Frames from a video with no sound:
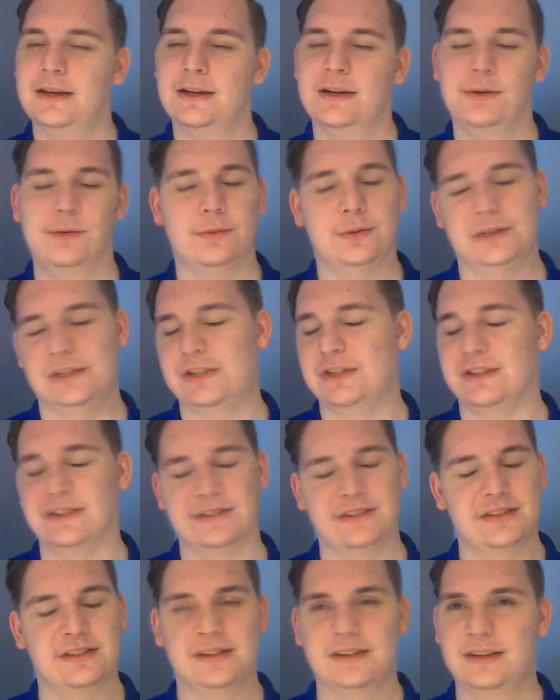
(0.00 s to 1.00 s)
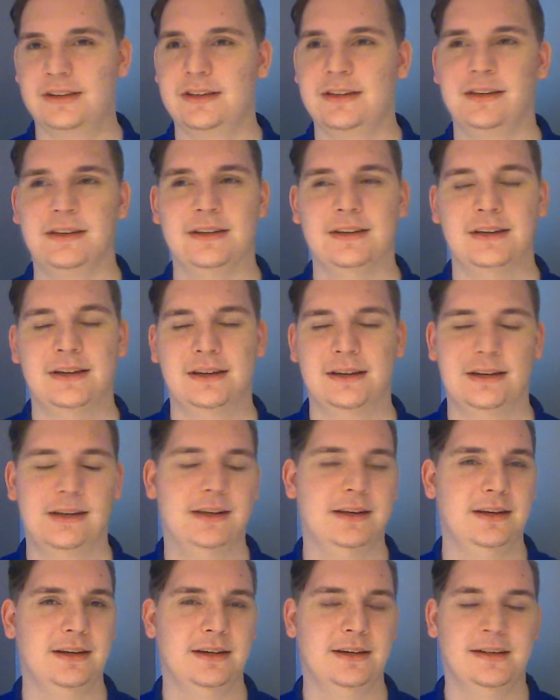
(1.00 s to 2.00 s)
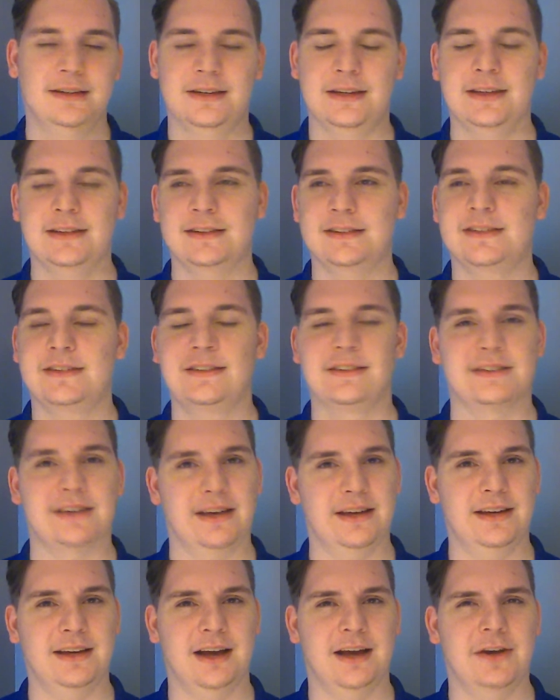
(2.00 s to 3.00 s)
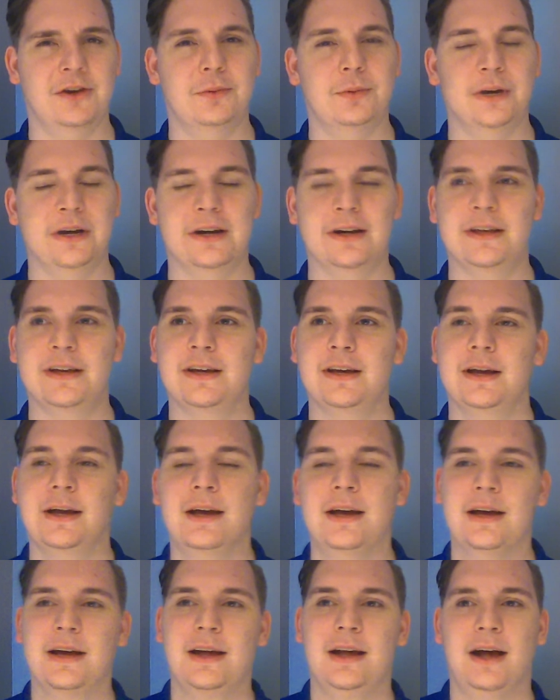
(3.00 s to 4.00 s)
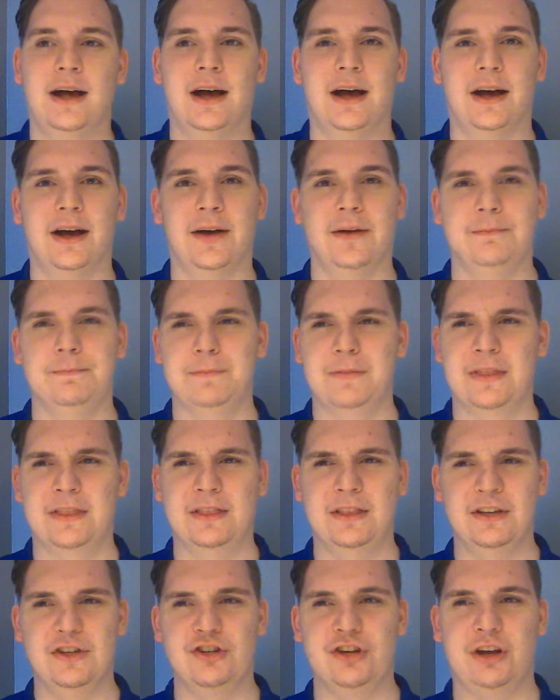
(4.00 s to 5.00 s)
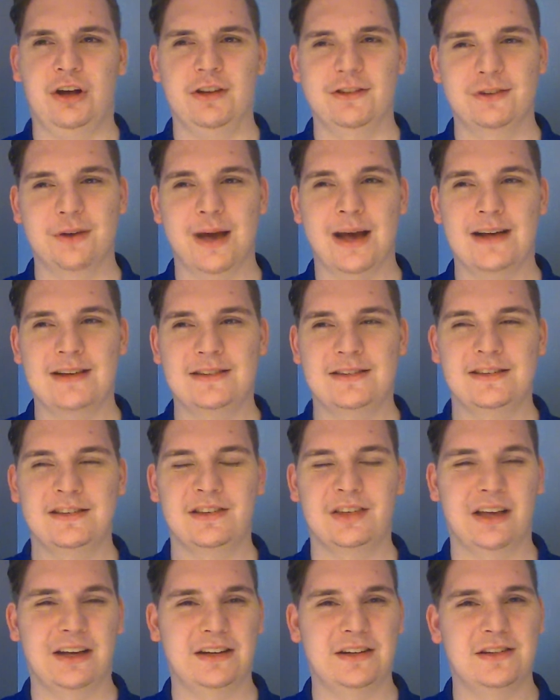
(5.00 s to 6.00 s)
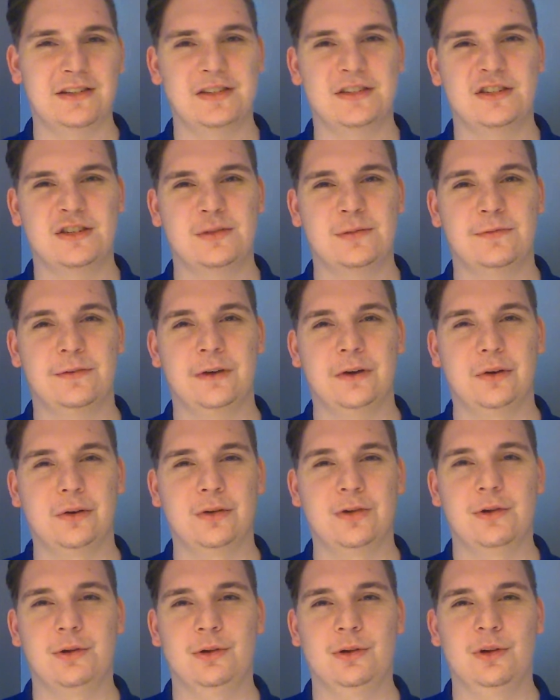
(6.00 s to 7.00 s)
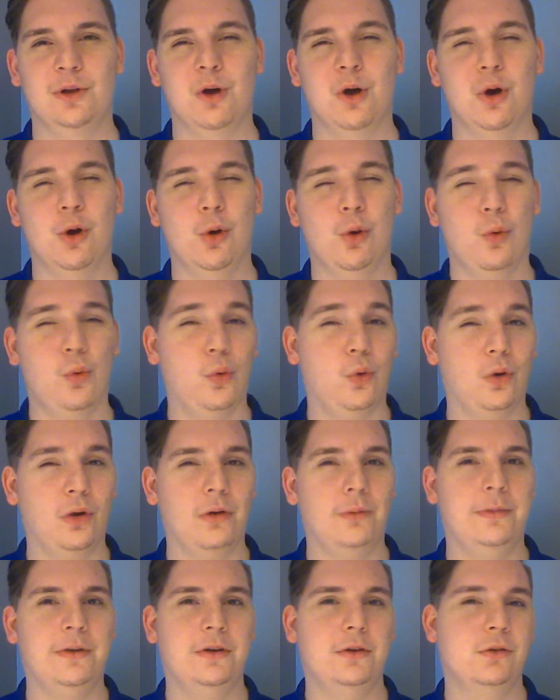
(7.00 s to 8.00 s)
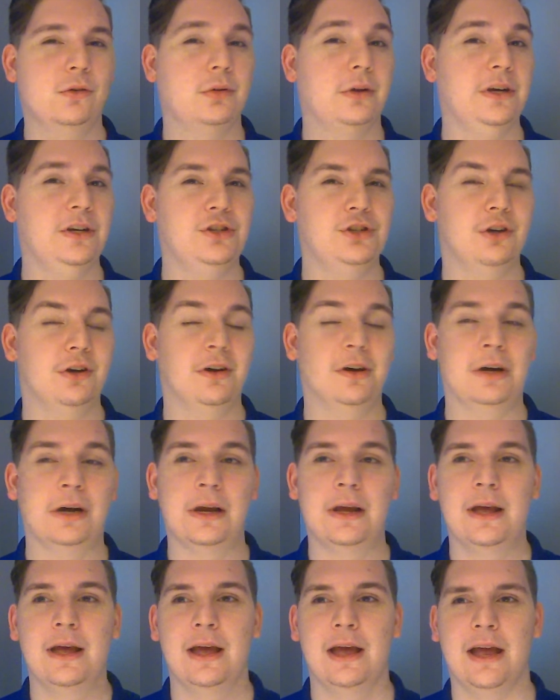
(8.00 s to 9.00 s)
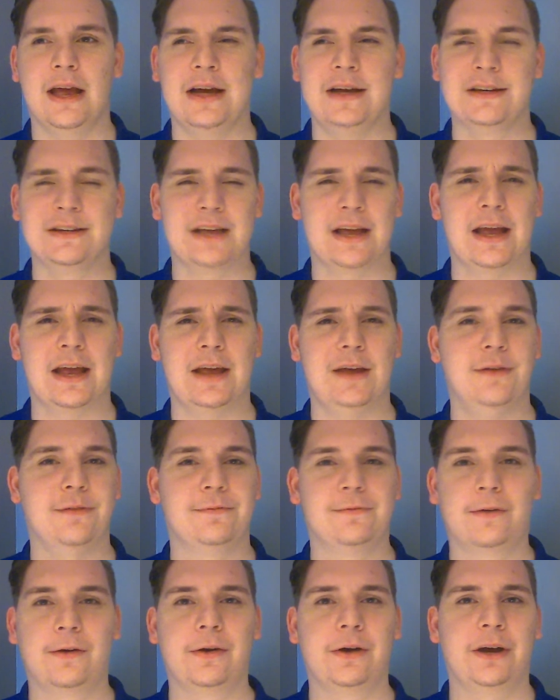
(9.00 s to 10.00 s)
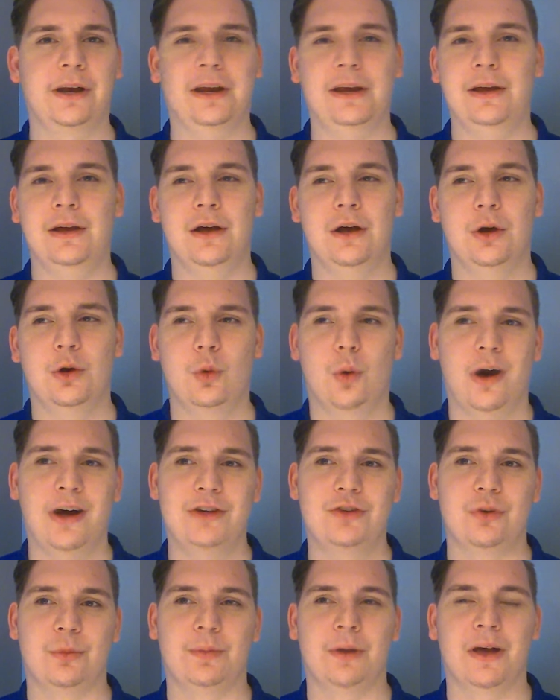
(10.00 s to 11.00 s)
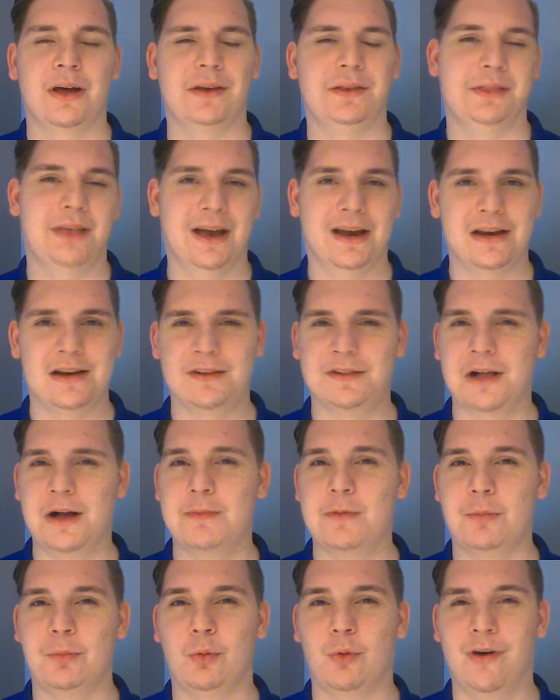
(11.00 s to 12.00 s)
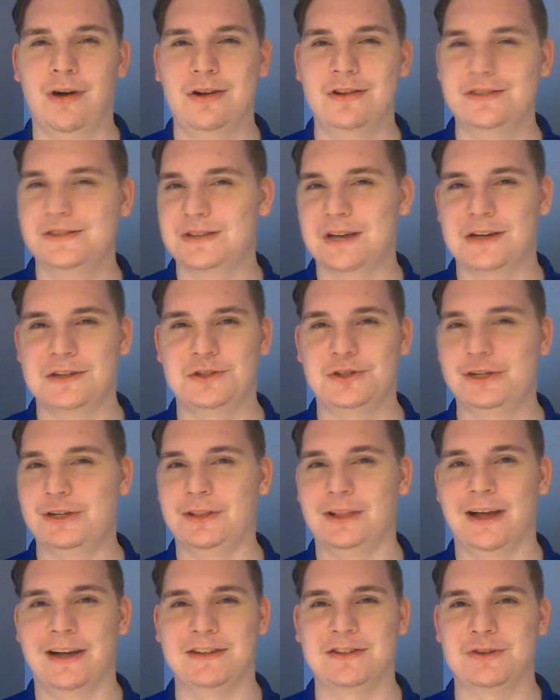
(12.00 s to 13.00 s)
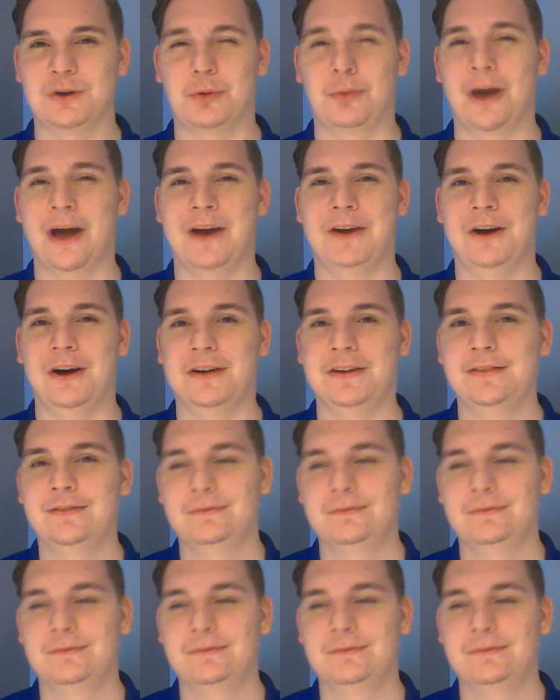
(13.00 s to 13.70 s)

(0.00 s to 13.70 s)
which is, needless to say, kind of weird. She also has this like spherical orb creature and a furry quadruped that can climb up walls that she likes to ride on.